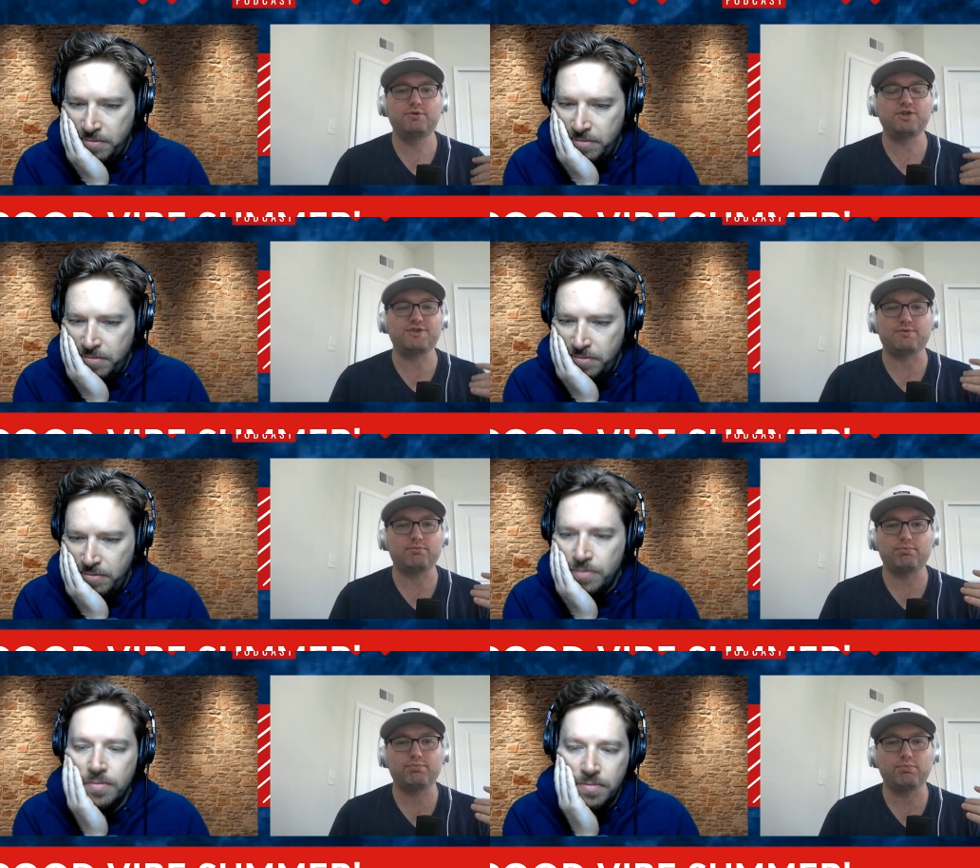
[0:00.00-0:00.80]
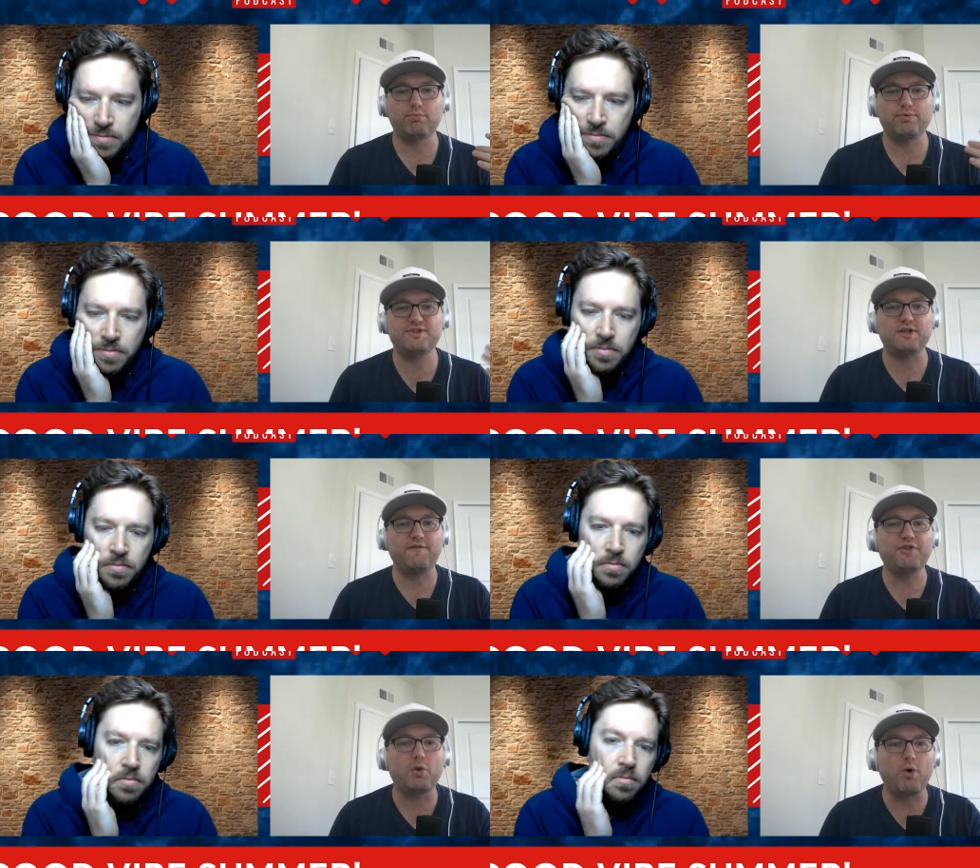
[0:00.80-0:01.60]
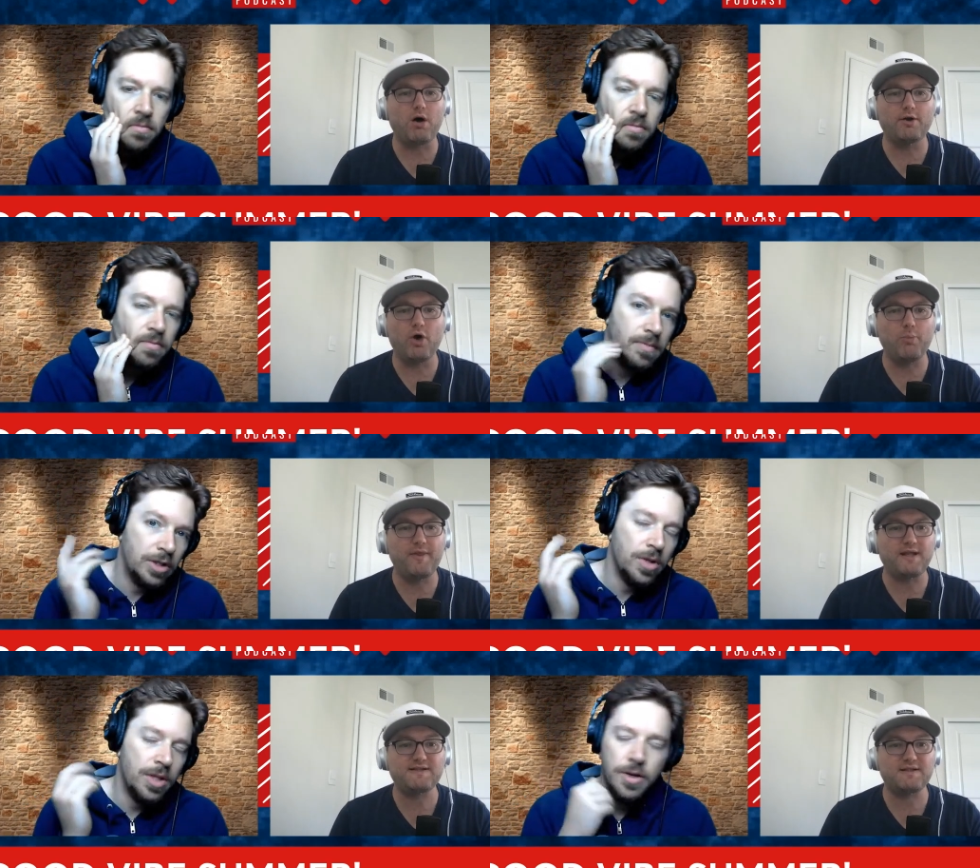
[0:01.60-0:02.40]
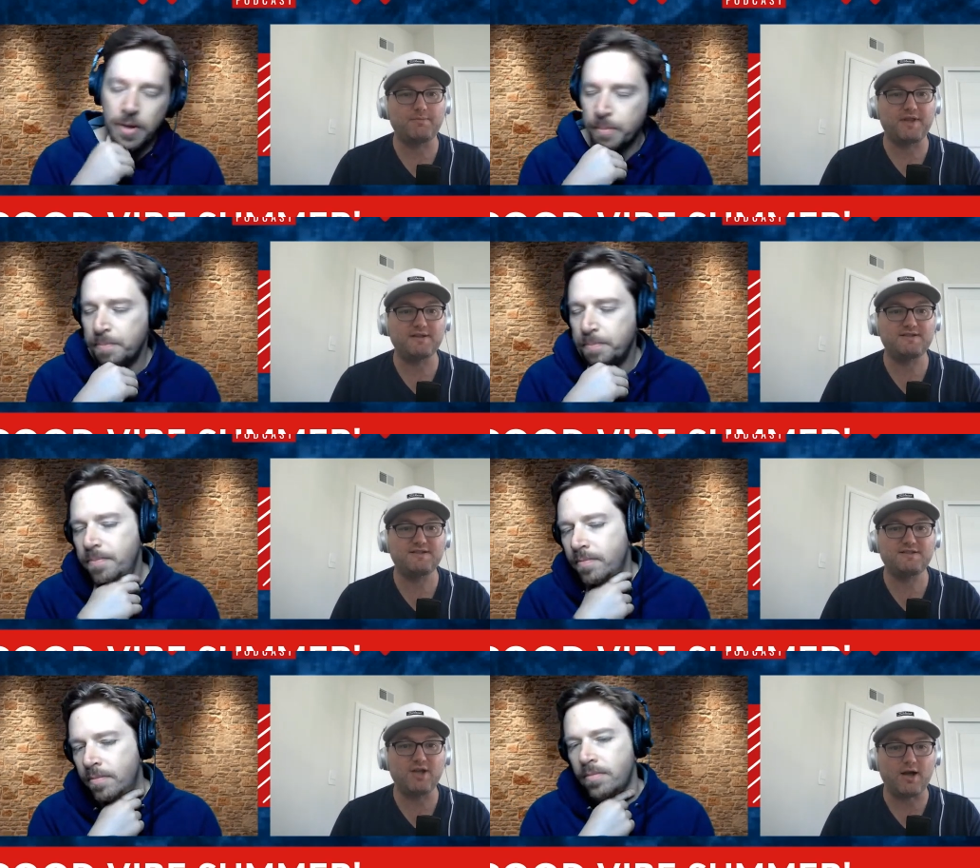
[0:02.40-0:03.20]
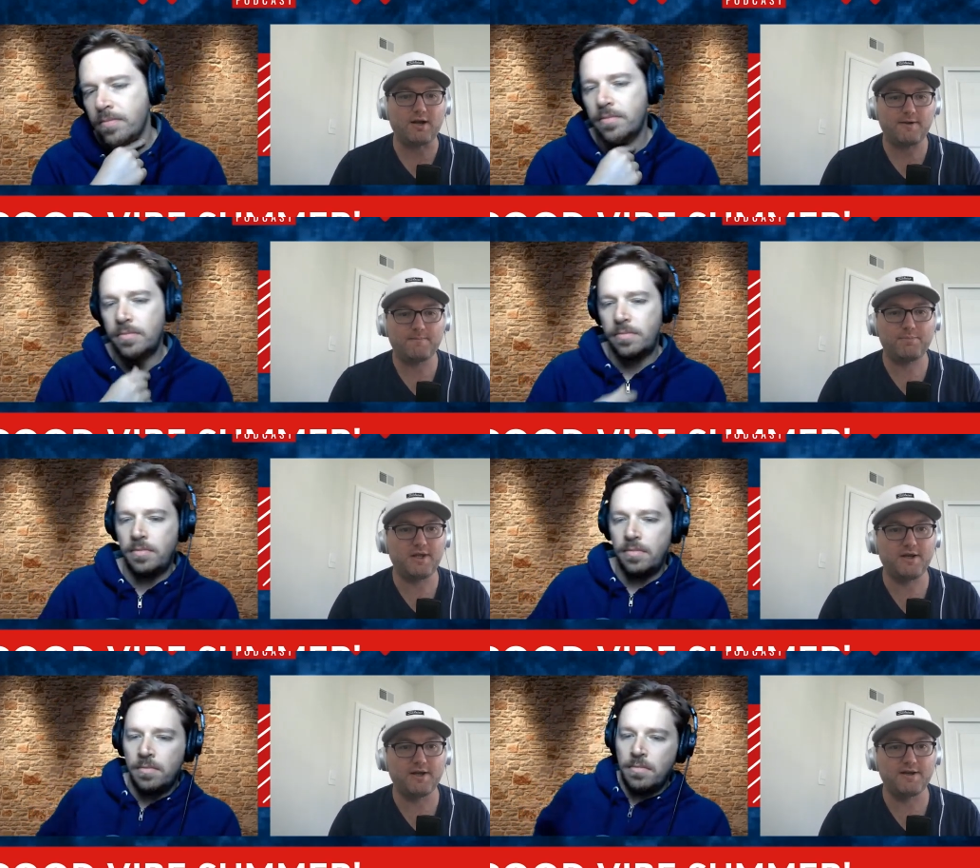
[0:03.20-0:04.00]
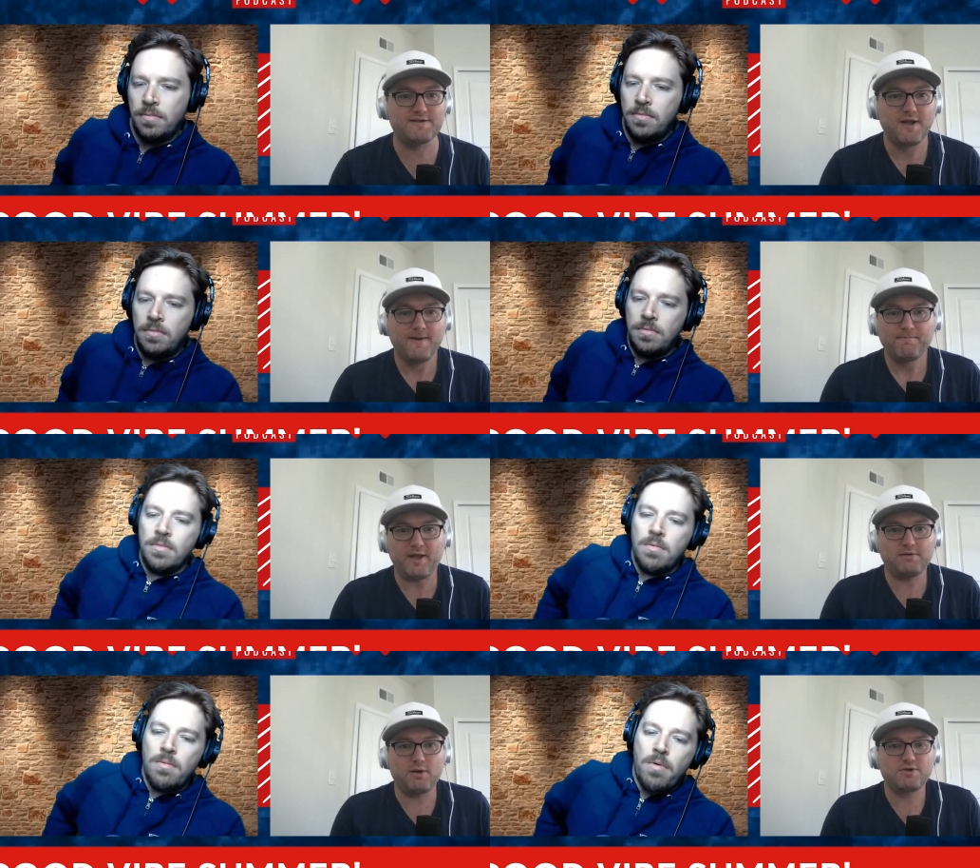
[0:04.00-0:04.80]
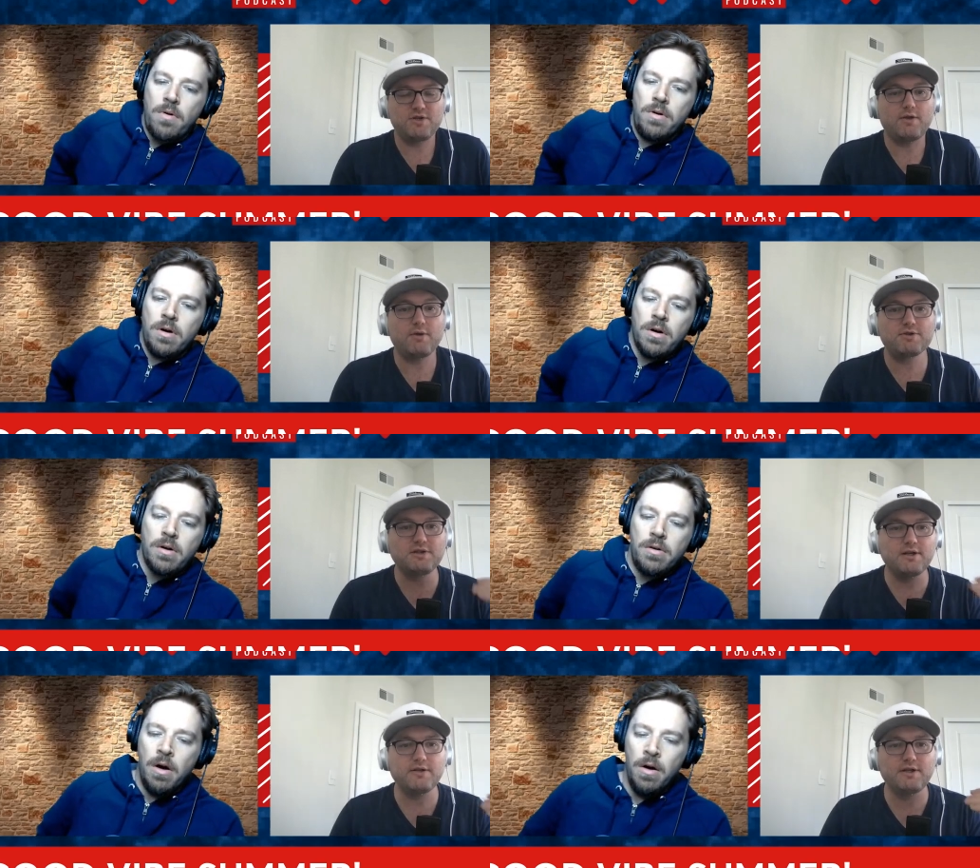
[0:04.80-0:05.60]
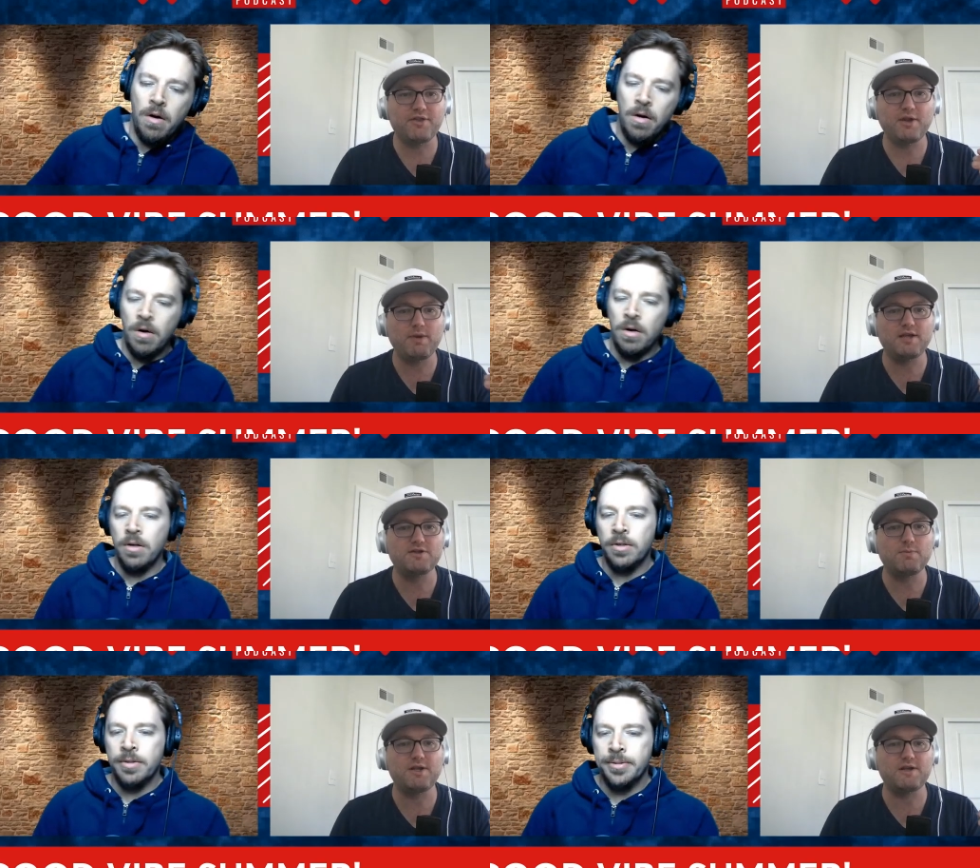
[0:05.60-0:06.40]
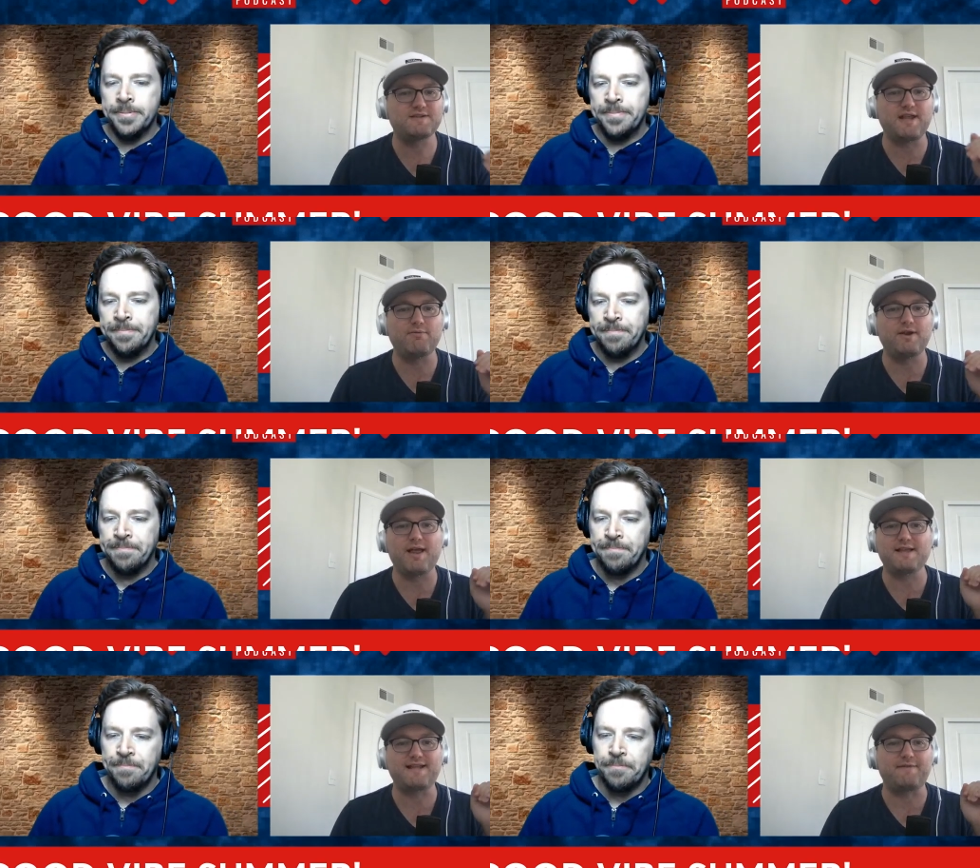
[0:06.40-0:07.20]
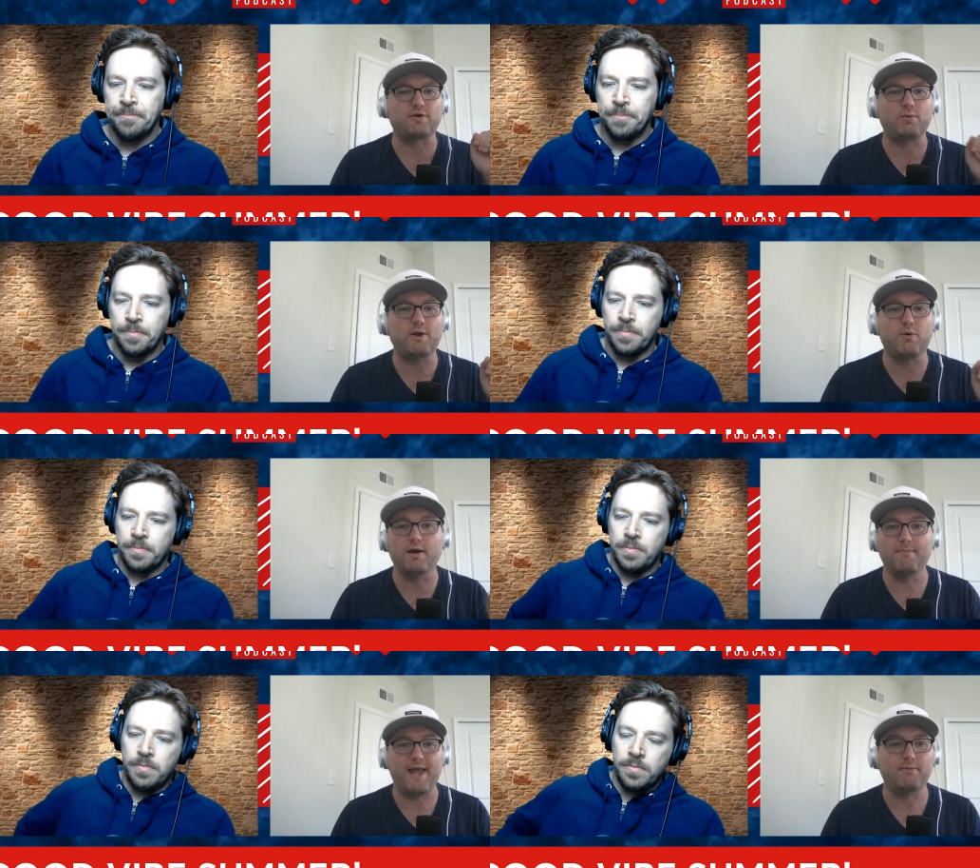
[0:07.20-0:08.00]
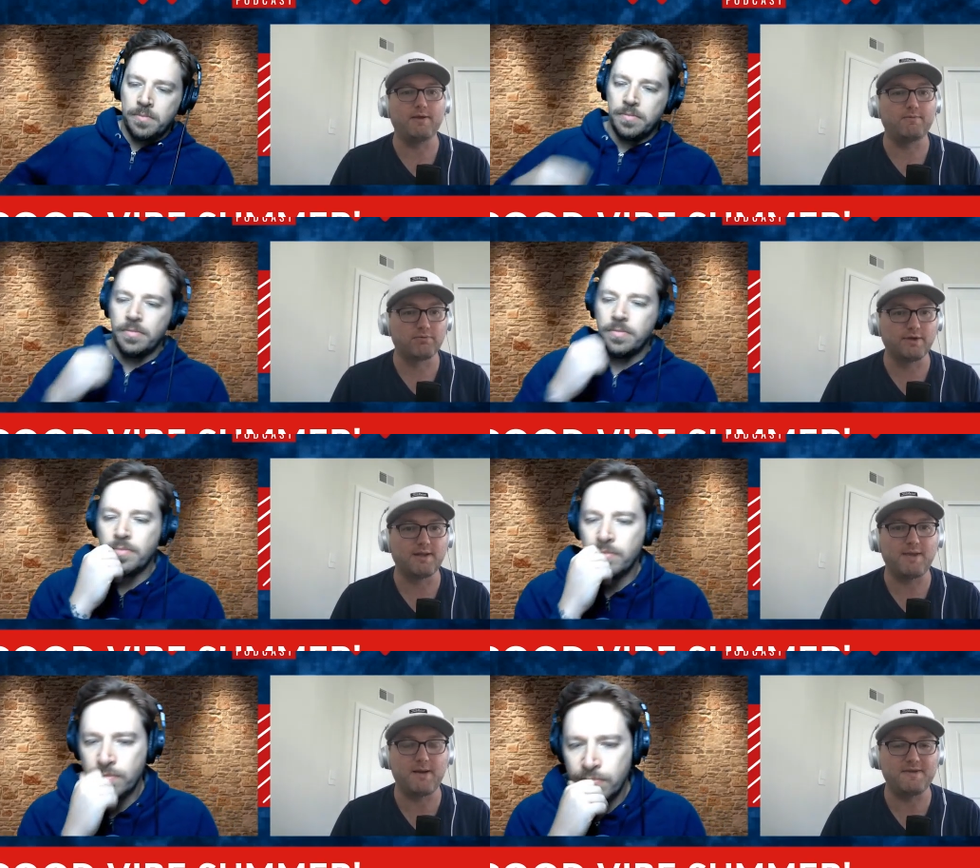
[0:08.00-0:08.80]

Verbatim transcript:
Speaker 1: just stuff at the wall and hoping that year, something stuck because like there was no, there was literally nothing we could do because they realized after week one, man, we really made a